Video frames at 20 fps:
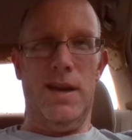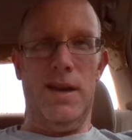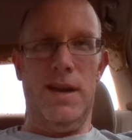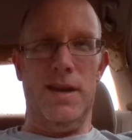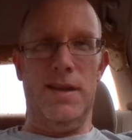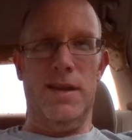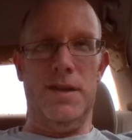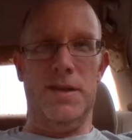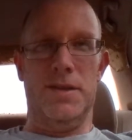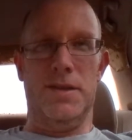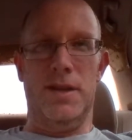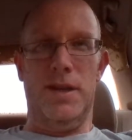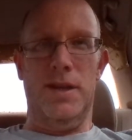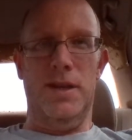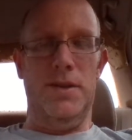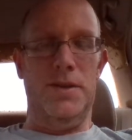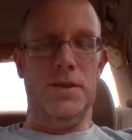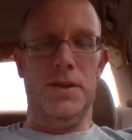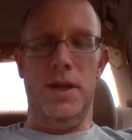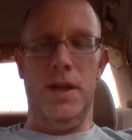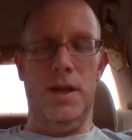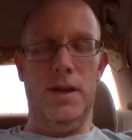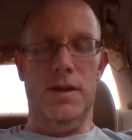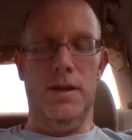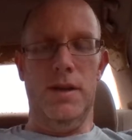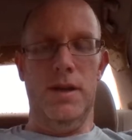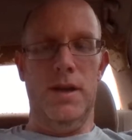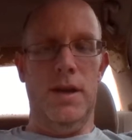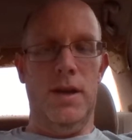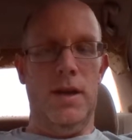I guess I understand
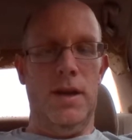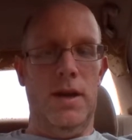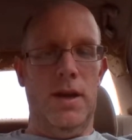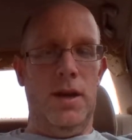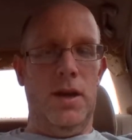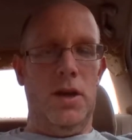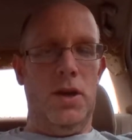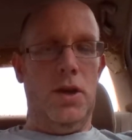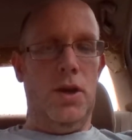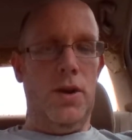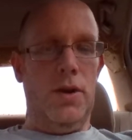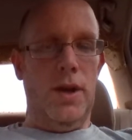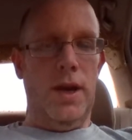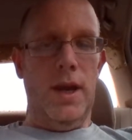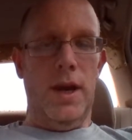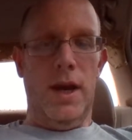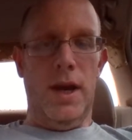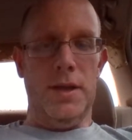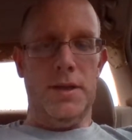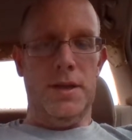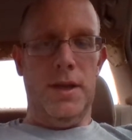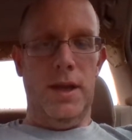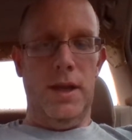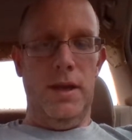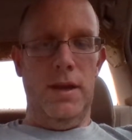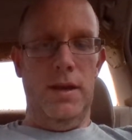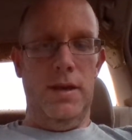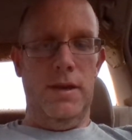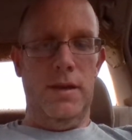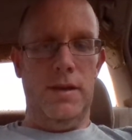curiosity.